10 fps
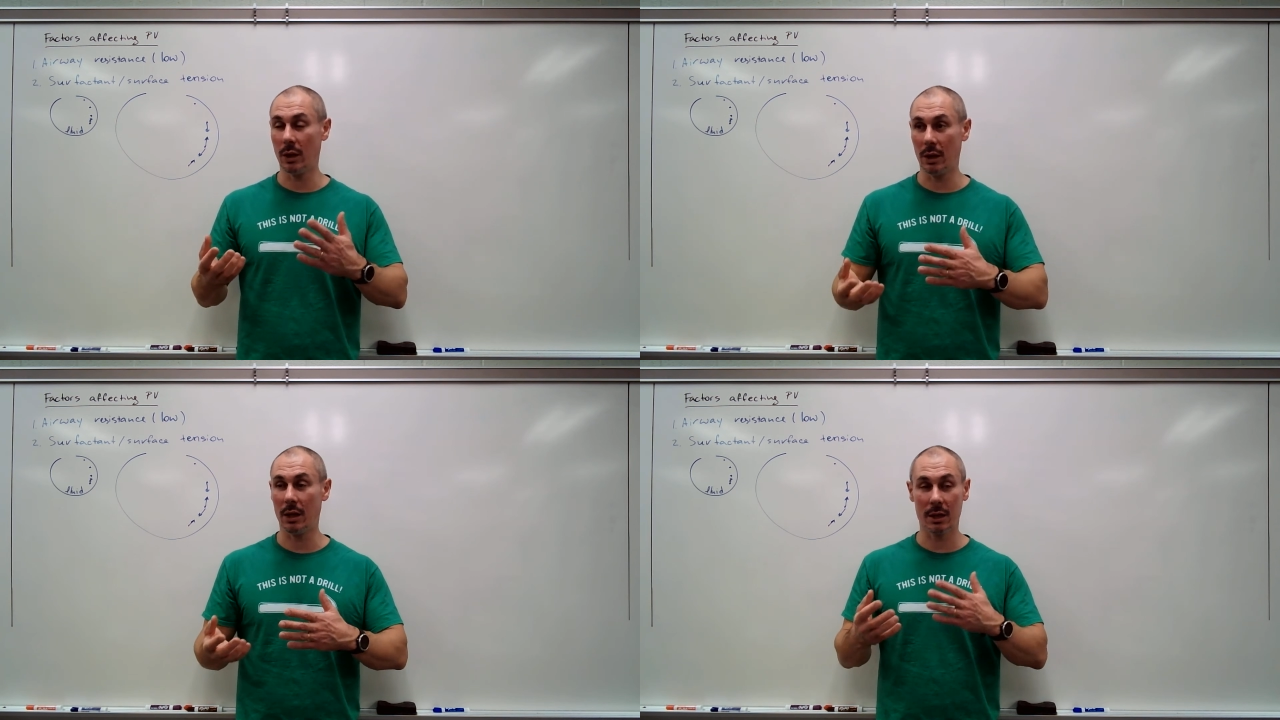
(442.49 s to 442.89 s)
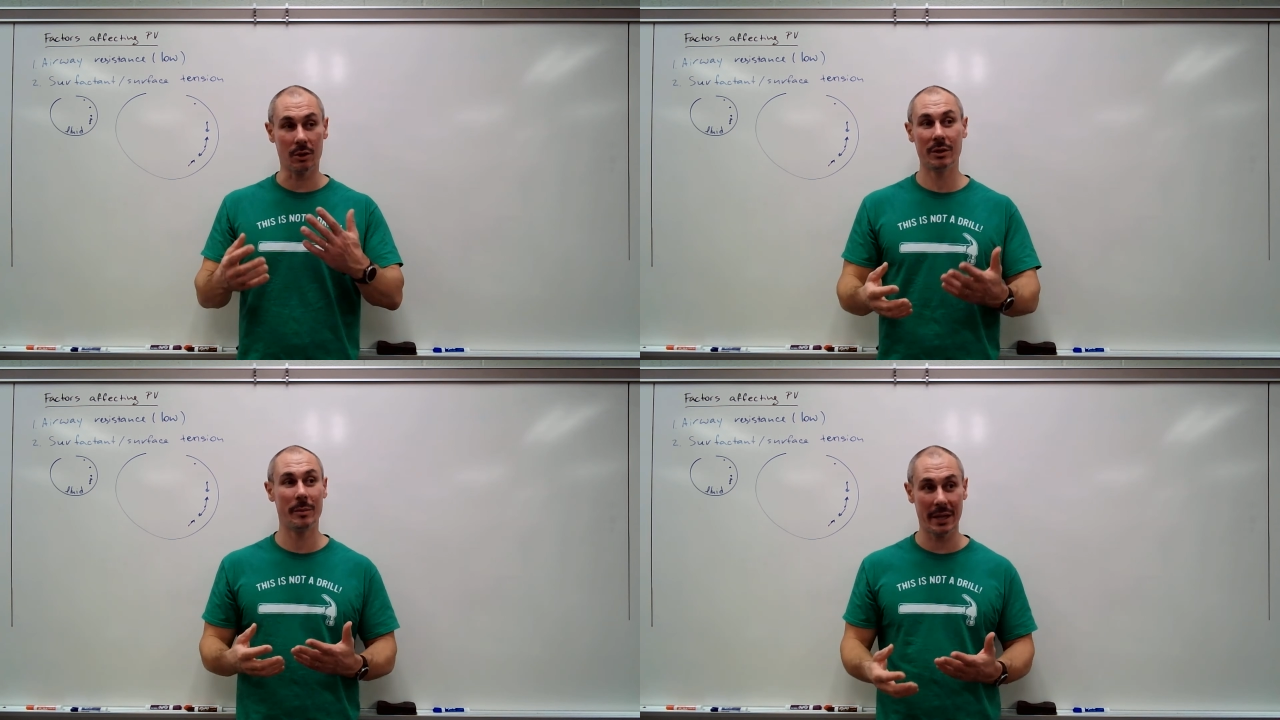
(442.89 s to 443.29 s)
are
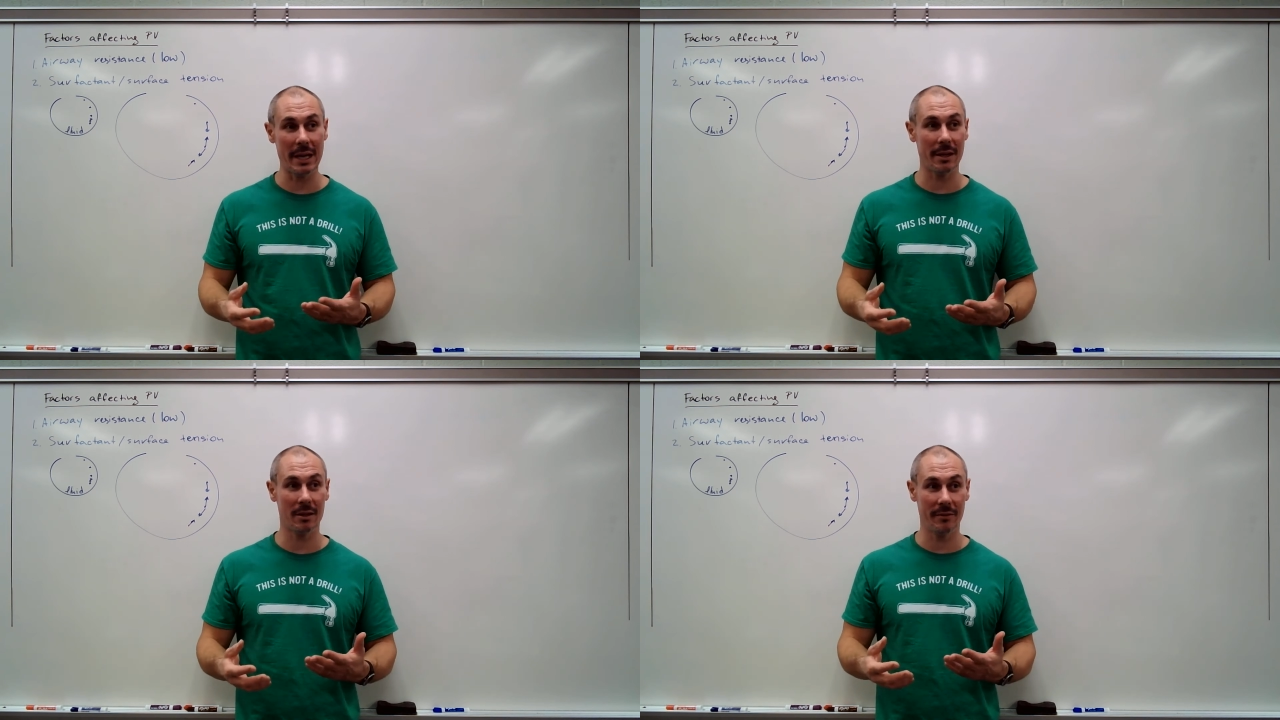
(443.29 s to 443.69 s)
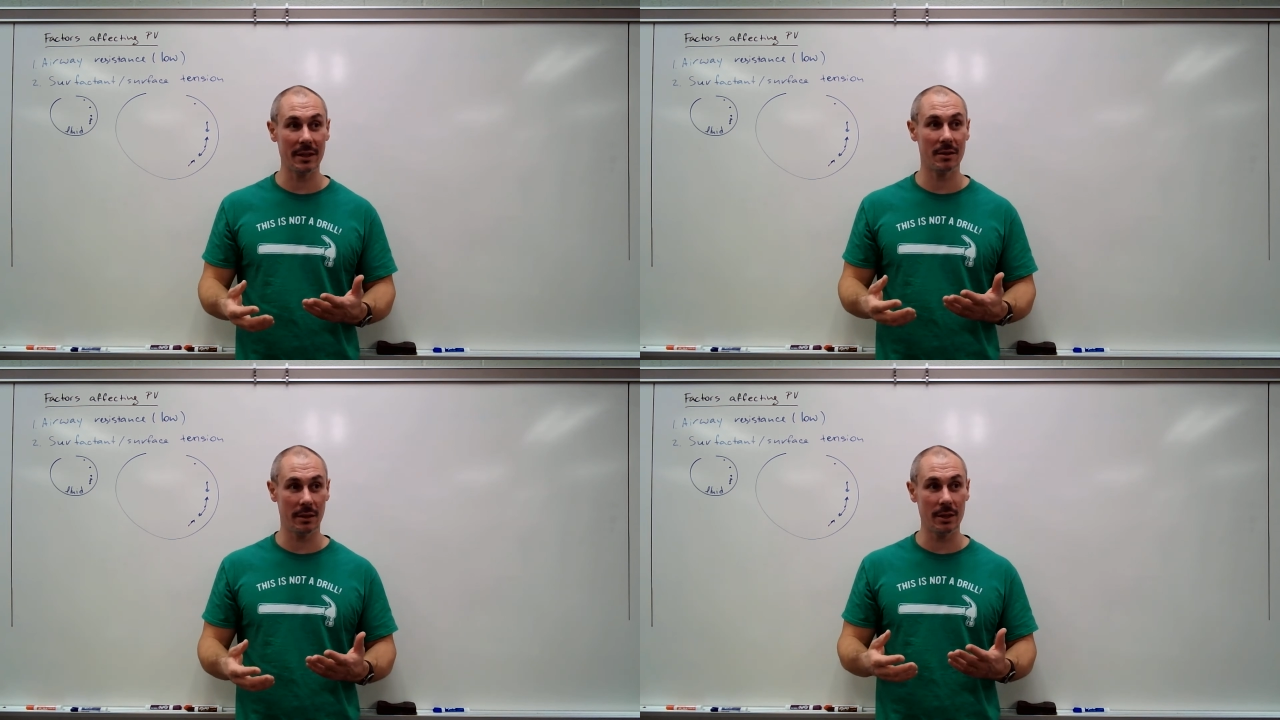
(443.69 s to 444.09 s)
on the mechanical
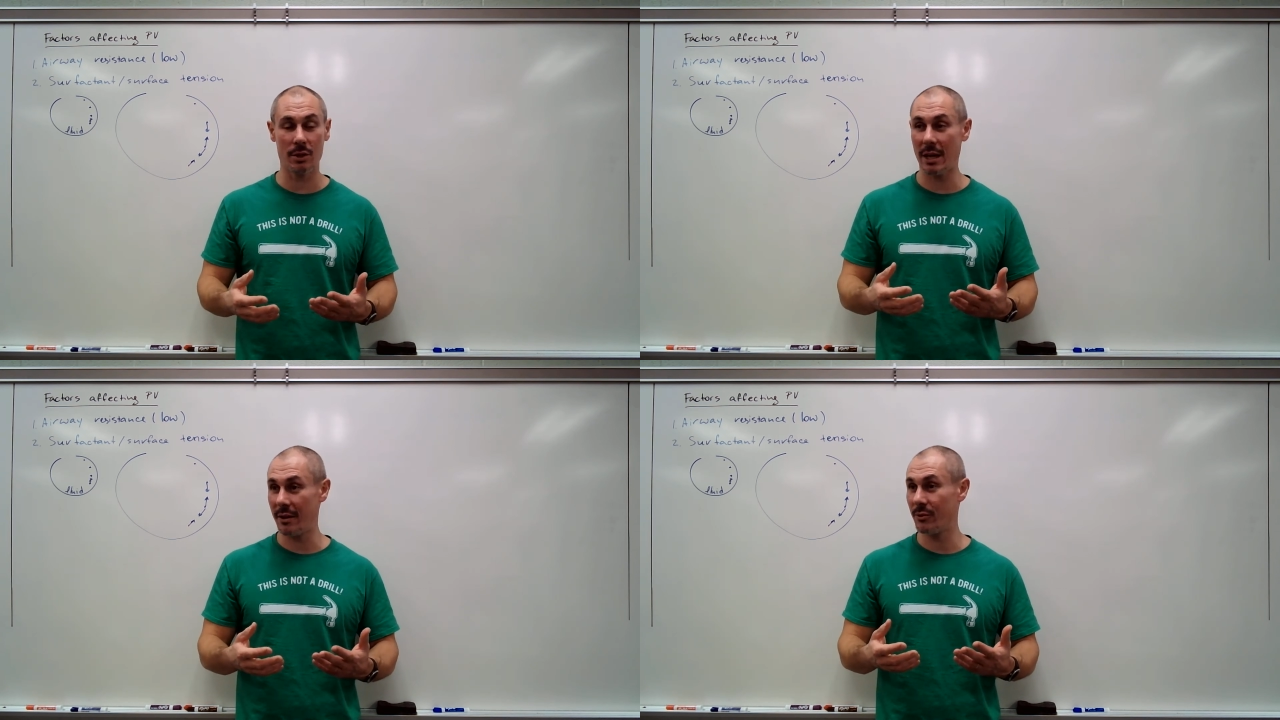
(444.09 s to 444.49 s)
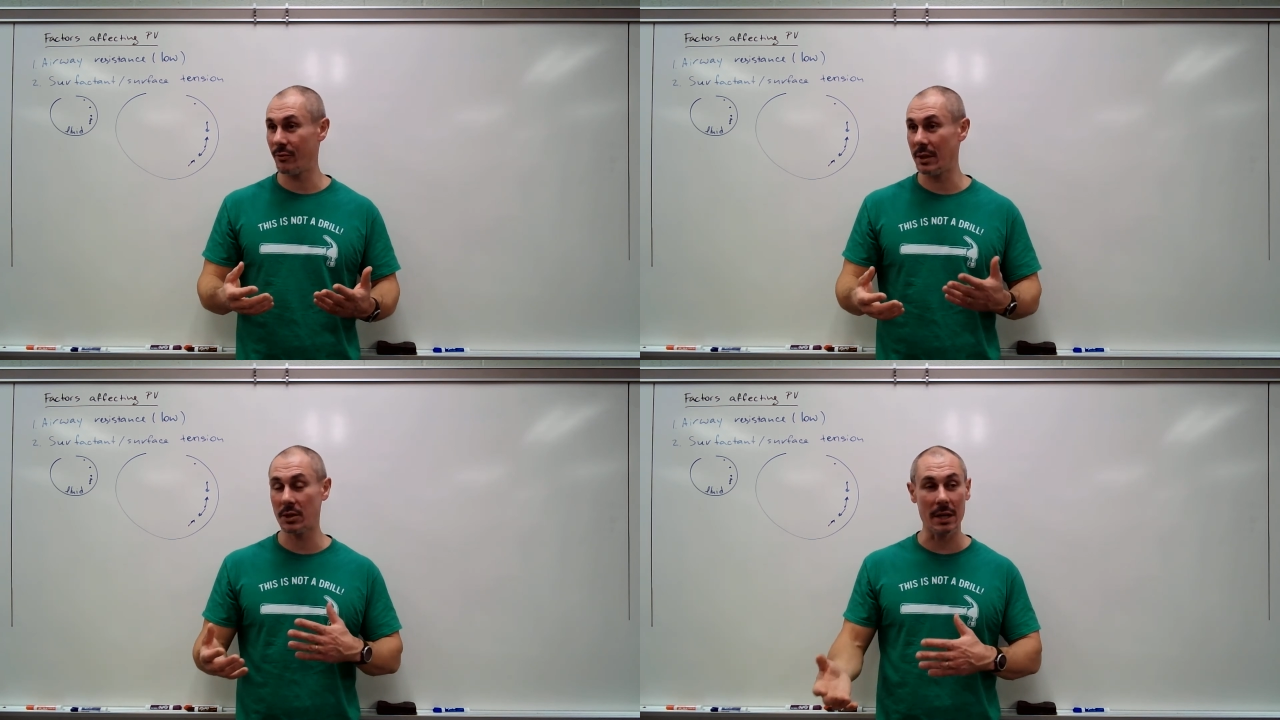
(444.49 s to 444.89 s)
ventilation have to
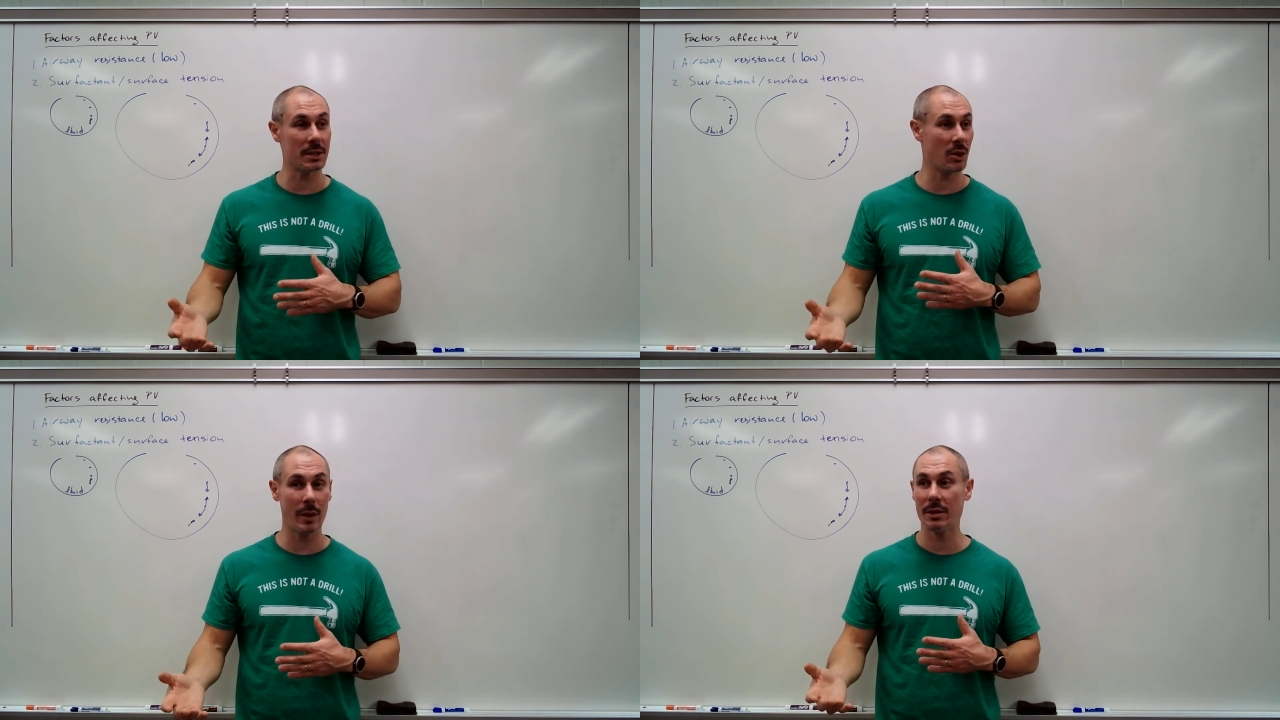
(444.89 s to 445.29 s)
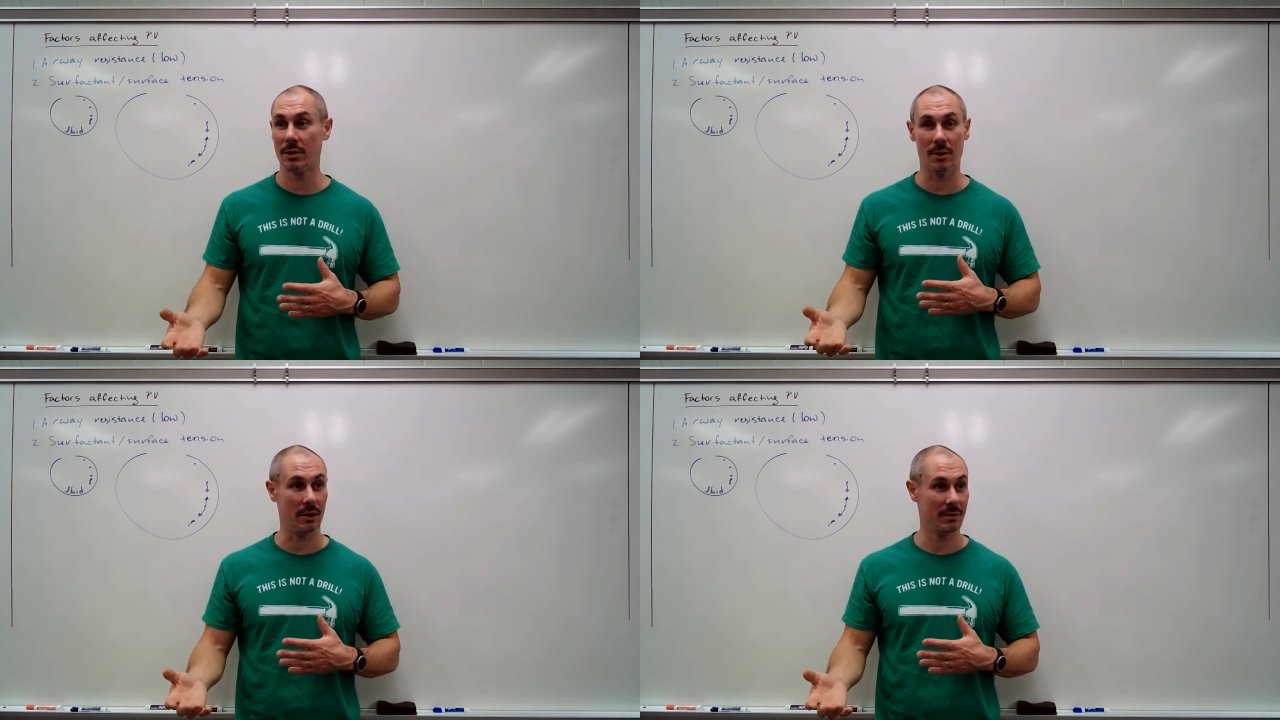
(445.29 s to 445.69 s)
face consequences
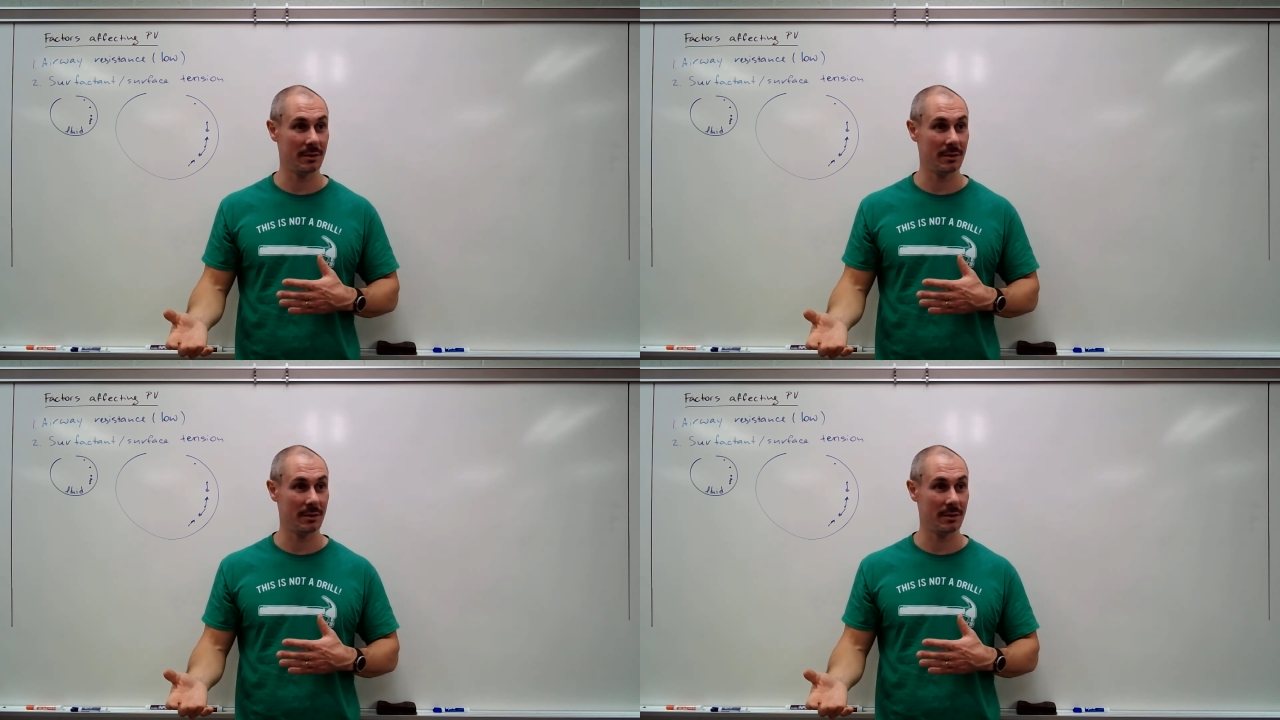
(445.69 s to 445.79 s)
of.